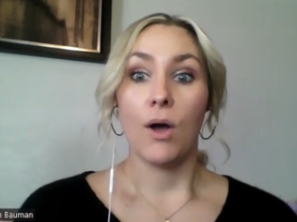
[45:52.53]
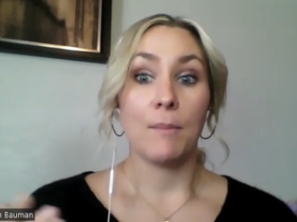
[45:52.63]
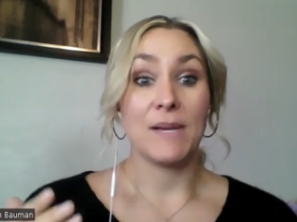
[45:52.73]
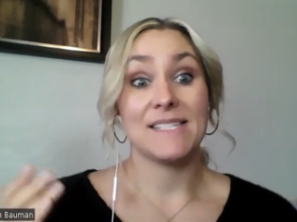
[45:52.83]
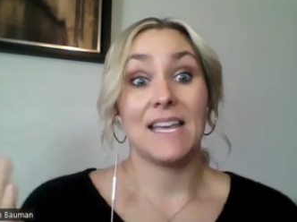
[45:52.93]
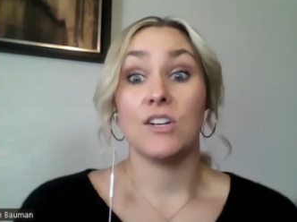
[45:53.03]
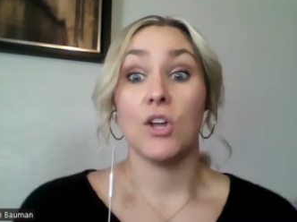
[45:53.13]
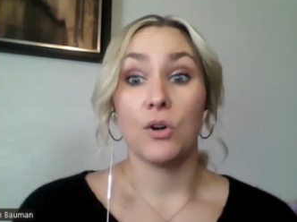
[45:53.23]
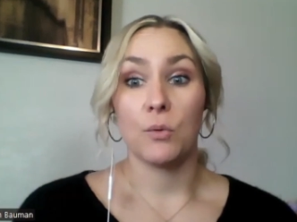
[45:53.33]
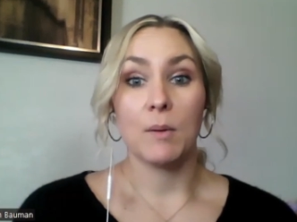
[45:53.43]
Am I saying
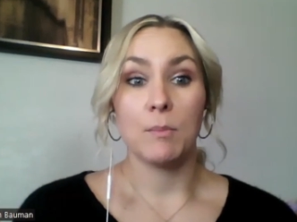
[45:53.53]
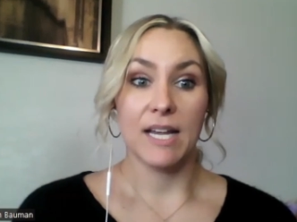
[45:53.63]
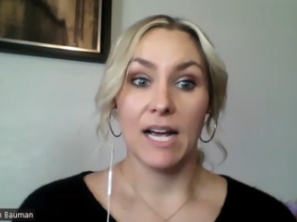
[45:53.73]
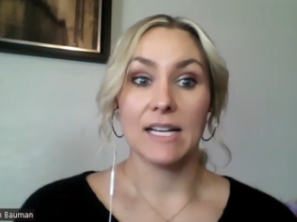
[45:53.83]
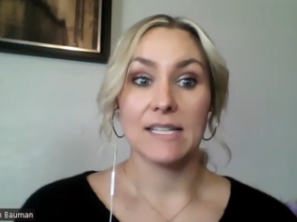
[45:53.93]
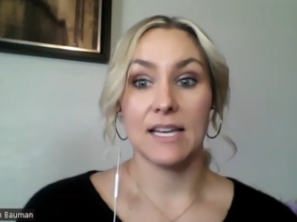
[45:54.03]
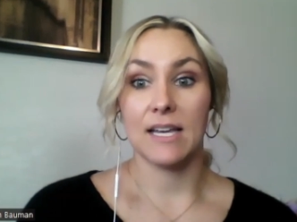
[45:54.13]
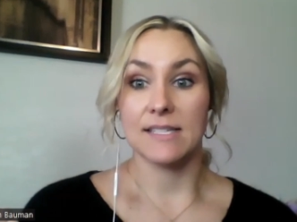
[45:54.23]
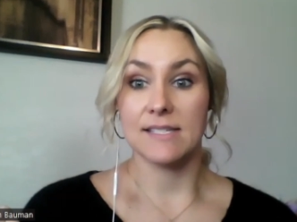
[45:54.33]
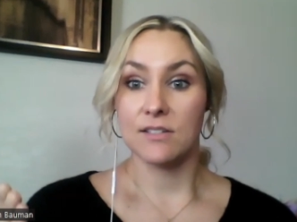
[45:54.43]
no to it because
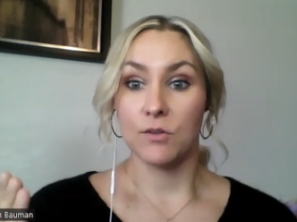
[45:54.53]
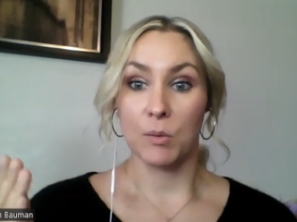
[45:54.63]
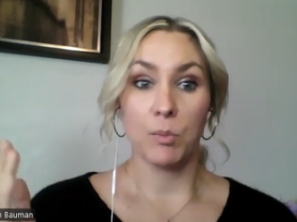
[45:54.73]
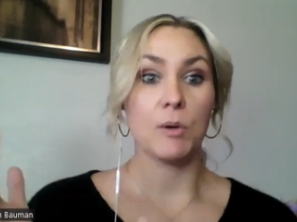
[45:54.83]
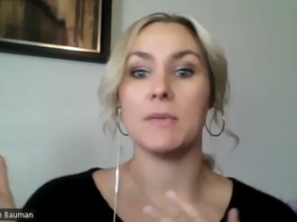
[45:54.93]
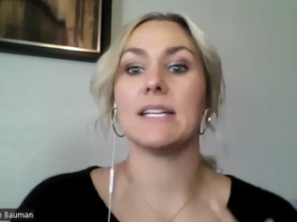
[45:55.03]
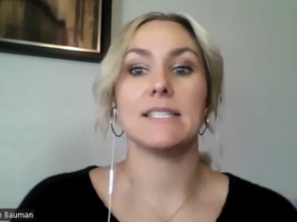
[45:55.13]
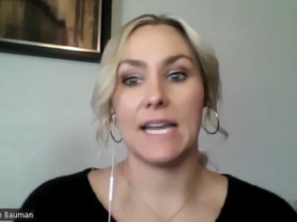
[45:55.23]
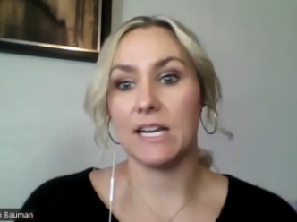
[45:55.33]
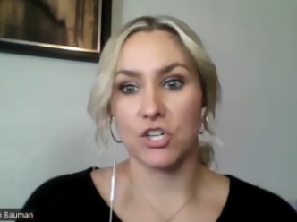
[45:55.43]
it's going to put me in
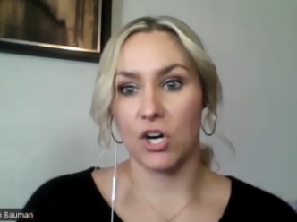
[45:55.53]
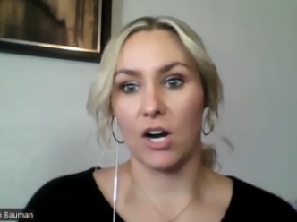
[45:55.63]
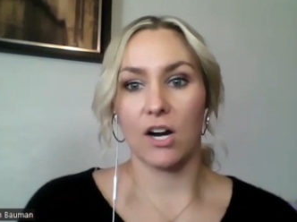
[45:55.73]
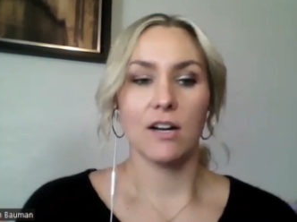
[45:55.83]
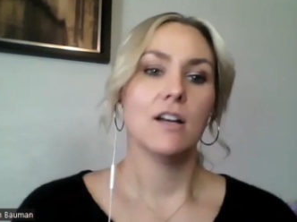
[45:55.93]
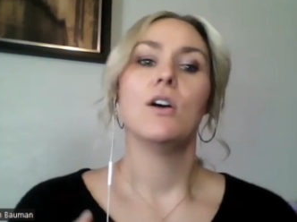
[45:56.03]
danger?